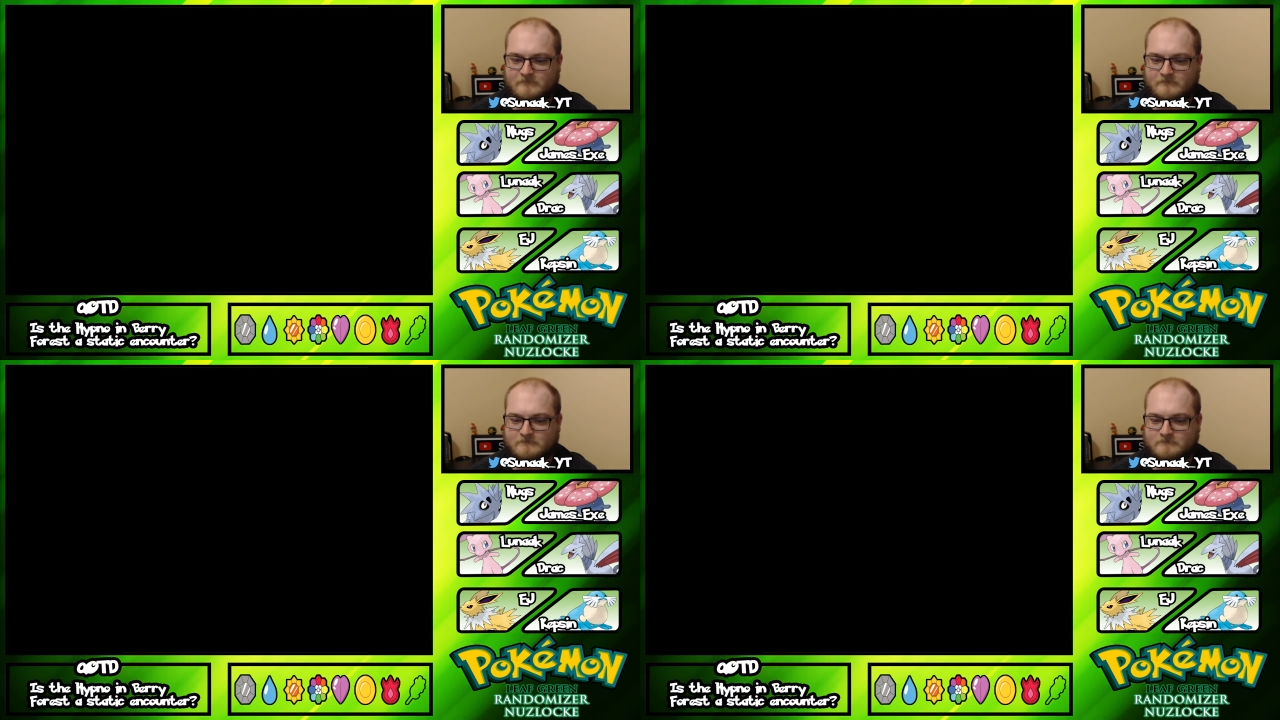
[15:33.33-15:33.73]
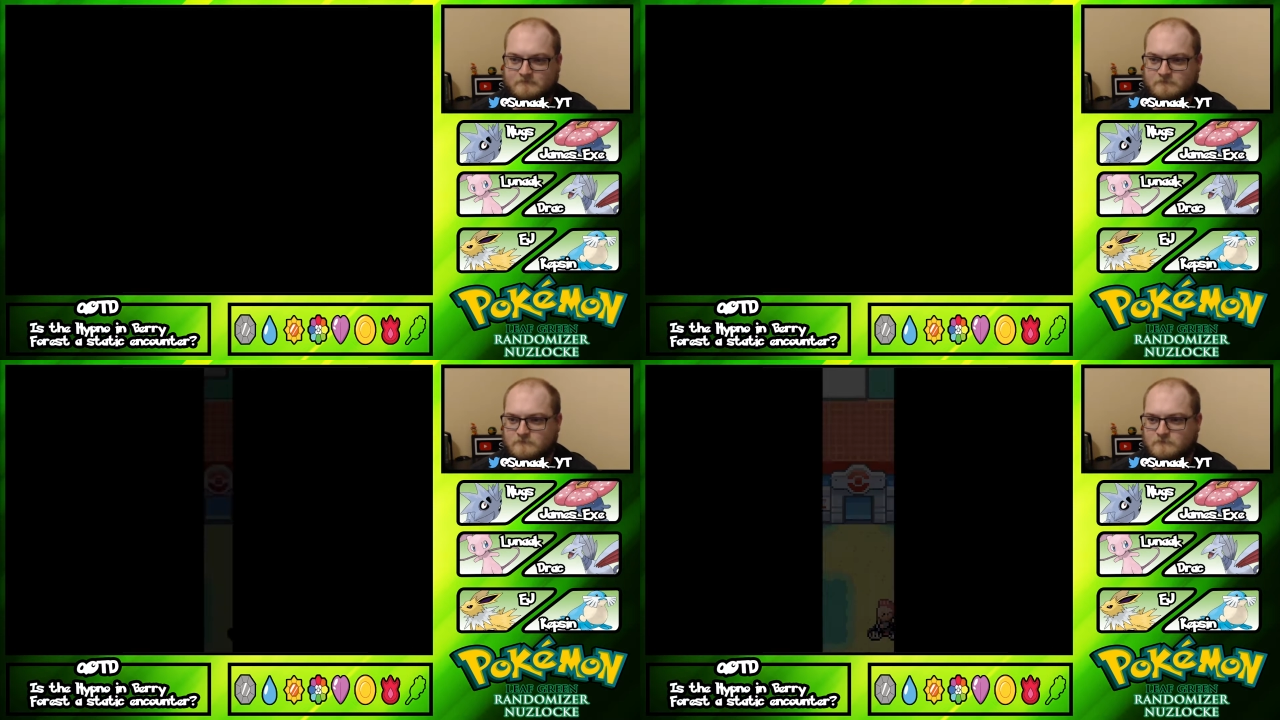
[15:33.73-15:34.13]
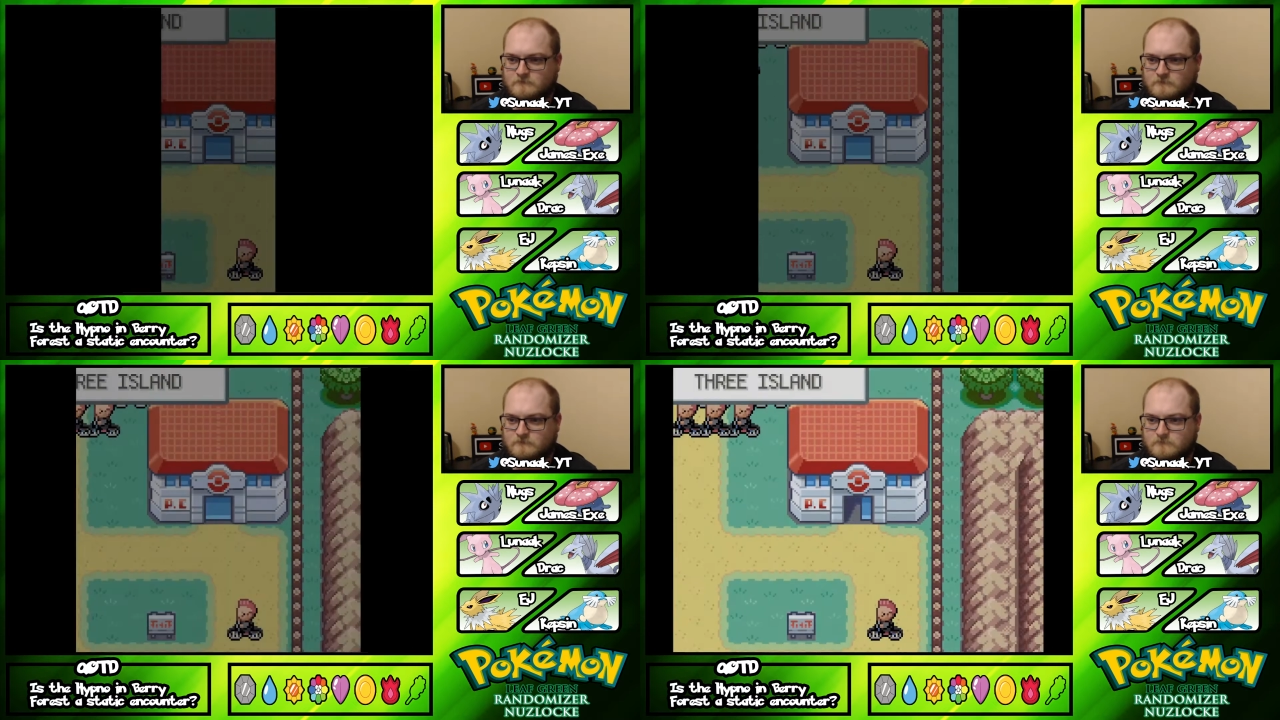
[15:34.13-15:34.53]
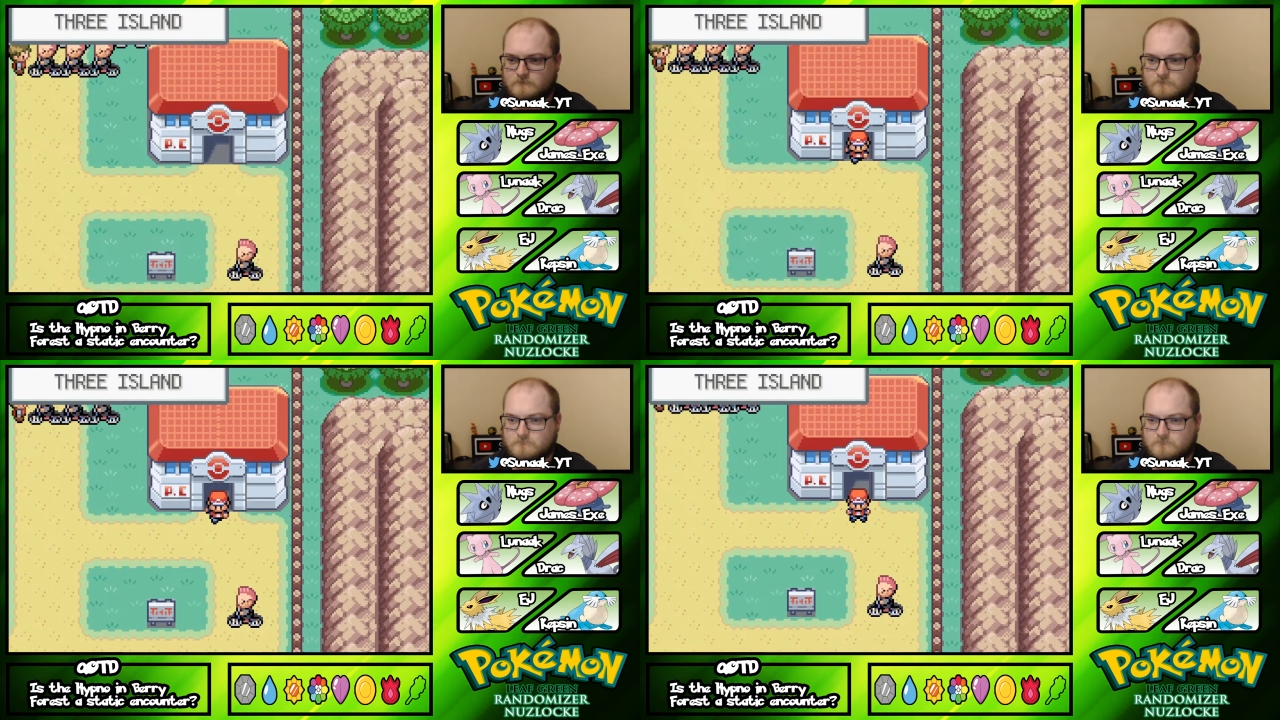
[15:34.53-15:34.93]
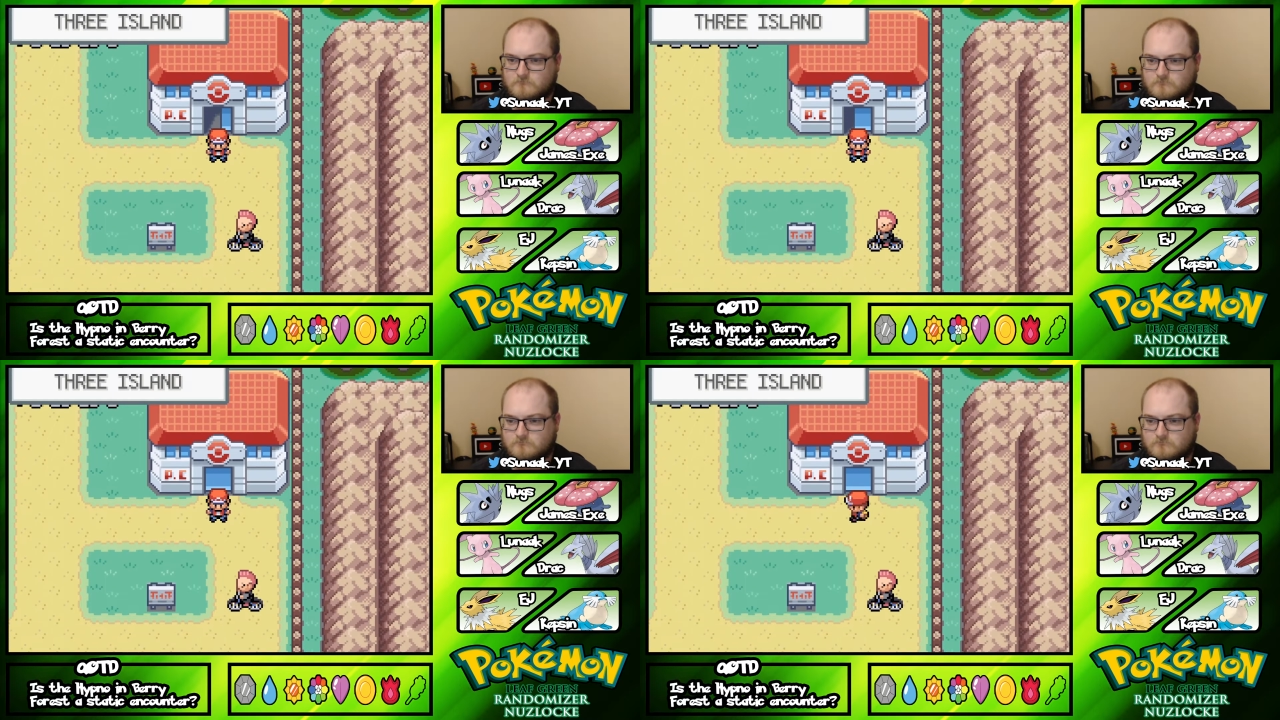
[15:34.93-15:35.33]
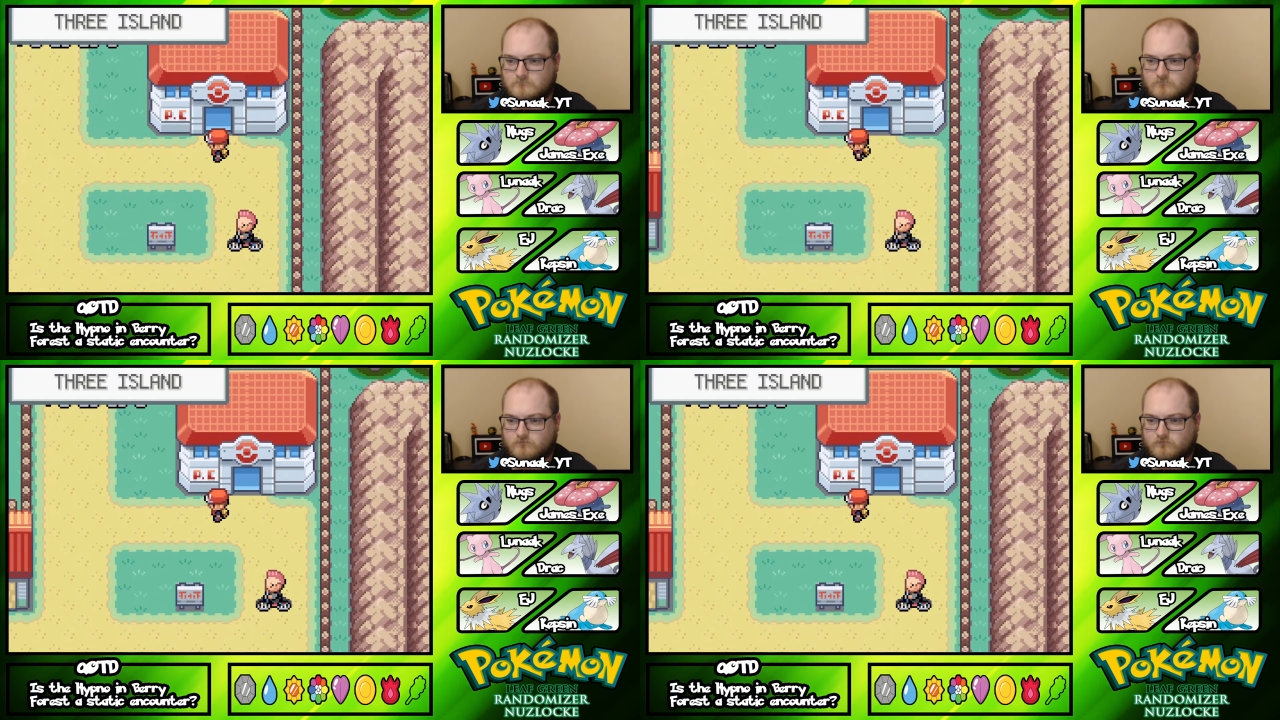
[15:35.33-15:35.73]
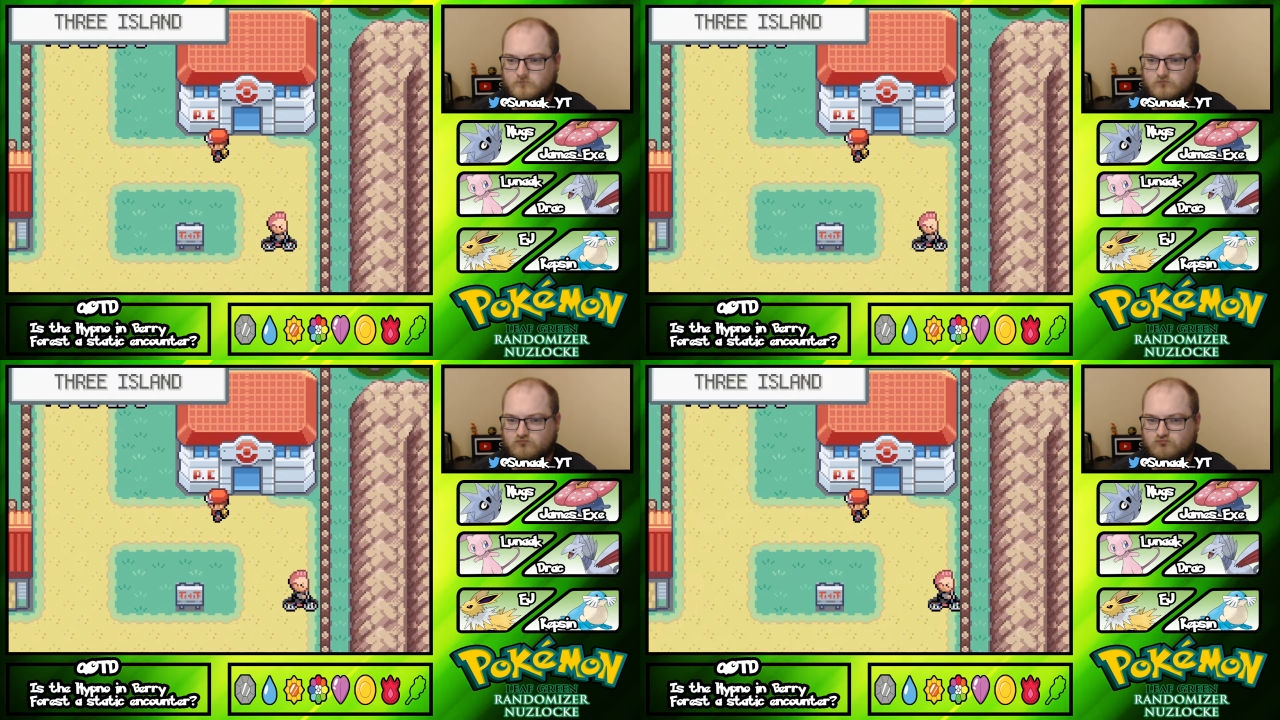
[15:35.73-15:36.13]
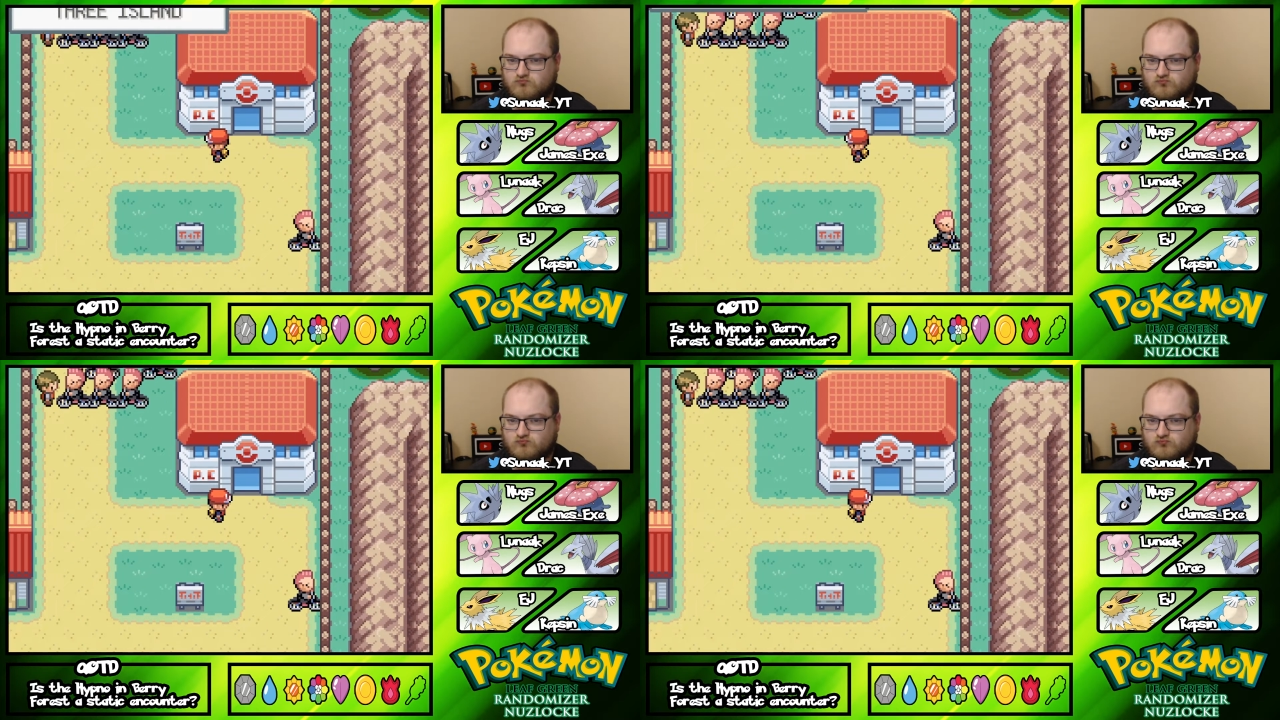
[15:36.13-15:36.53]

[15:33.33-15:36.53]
[no speech]